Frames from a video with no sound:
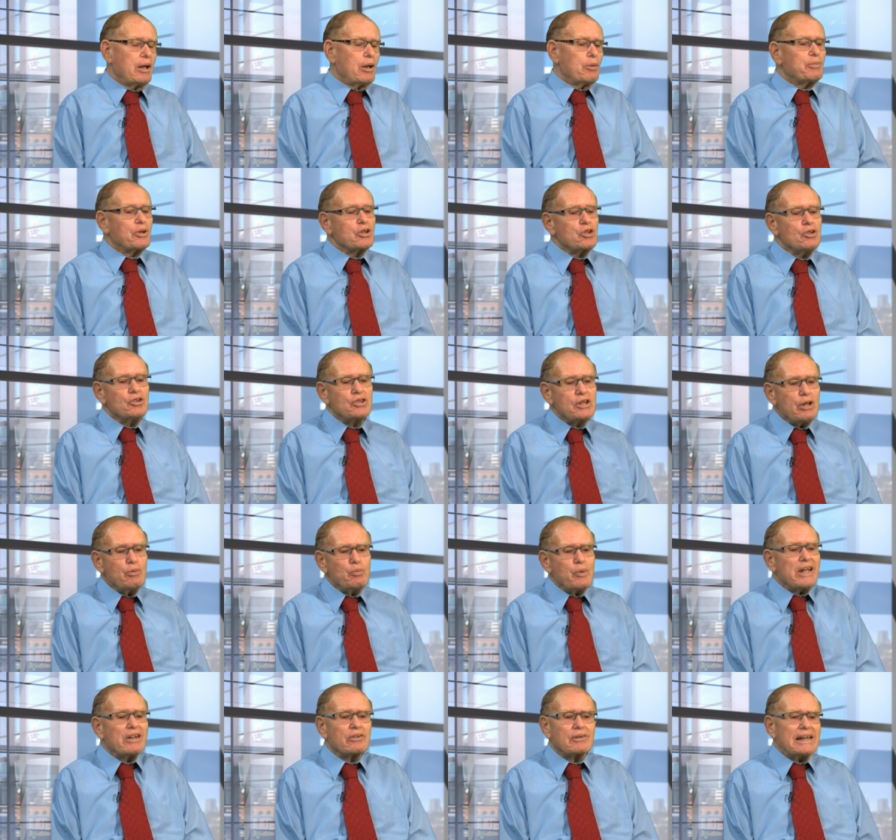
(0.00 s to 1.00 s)
But you see,
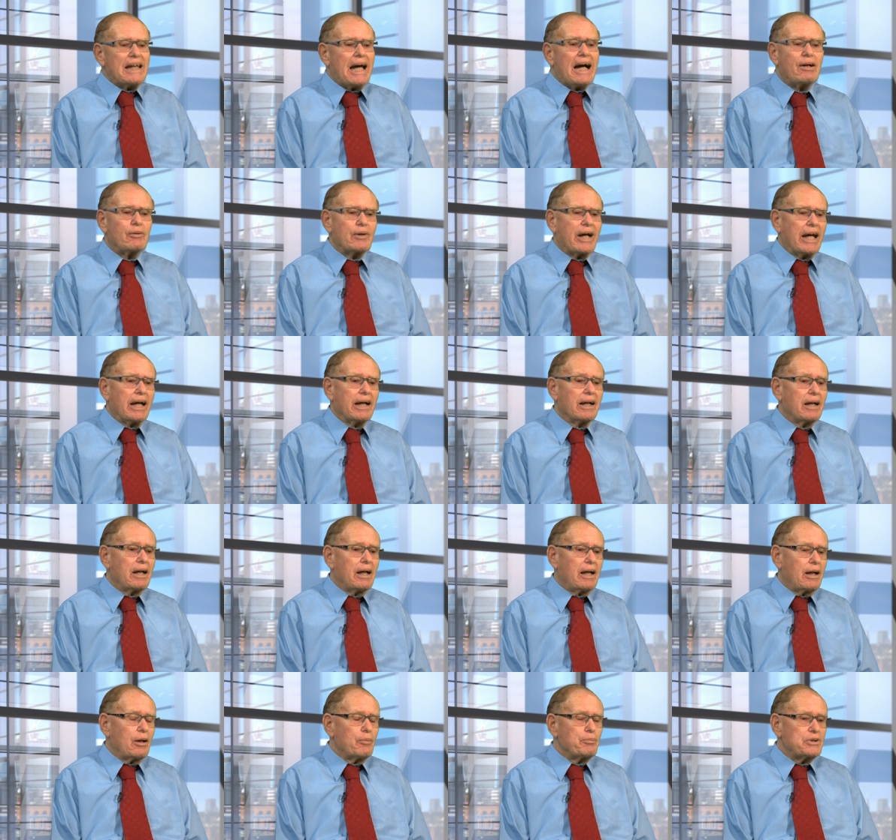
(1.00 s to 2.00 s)
we're allowing,
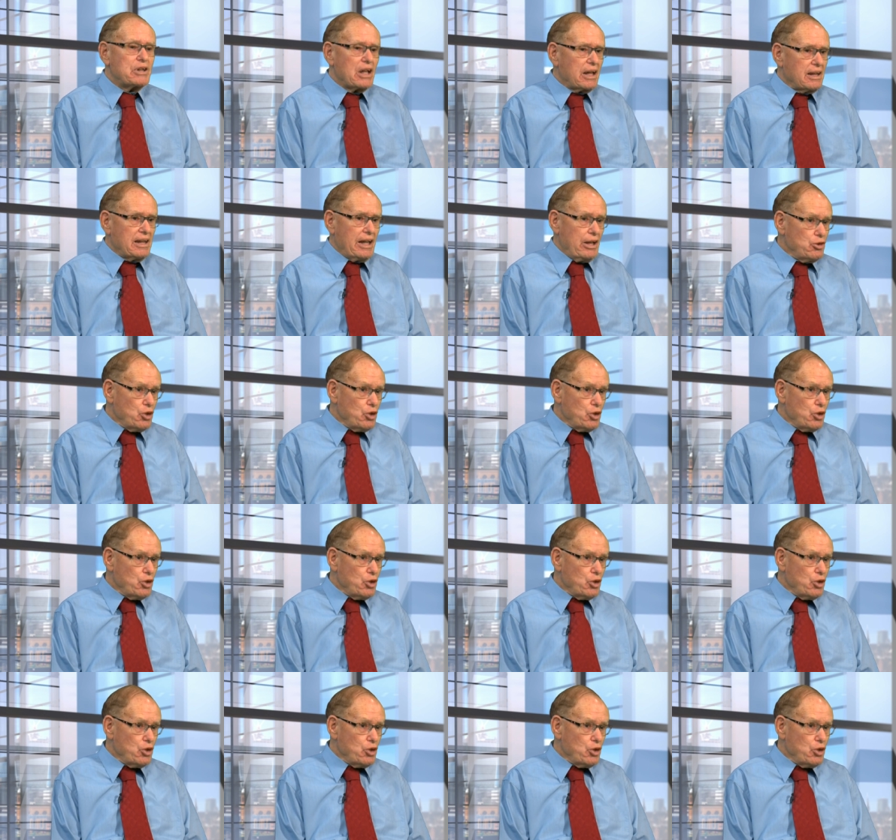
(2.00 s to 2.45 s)
particularly